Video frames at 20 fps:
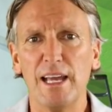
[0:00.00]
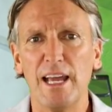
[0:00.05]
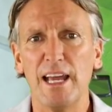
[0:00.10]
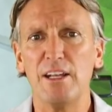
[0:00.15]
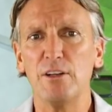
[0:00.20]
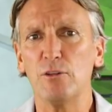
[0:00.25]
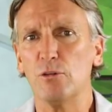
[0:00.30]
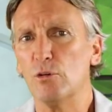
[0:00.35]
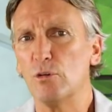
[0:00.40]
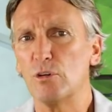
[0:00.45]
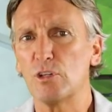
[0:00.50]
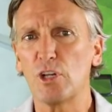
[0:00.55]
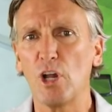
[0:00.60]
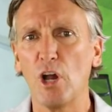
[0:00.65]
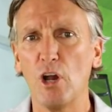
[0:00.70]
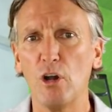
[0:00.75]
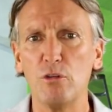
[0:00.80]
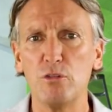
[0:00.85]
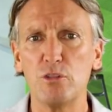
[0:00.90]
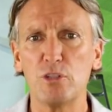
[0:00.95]
and or
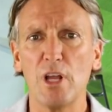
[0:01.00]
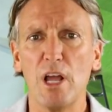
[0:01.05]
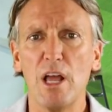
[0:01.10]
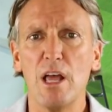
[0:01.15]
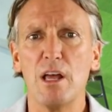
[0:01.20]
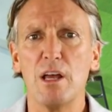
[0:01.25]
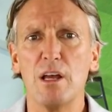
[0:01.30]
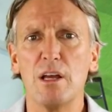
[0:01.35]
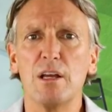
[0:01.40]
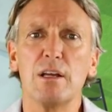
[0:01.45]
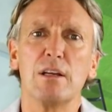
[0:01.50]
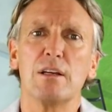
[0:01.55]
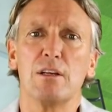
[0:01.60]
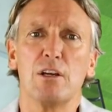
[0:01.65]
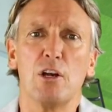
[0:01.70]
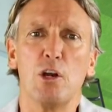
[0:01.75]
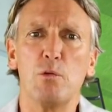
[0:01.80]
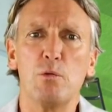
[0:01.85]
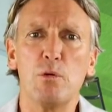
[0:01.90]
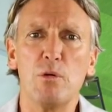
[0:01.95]
coach
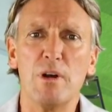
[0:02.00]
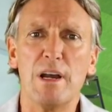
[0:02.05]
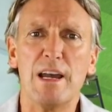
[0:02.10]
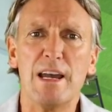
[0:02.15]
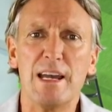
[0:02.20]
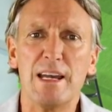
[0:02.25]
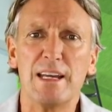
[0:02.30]
who will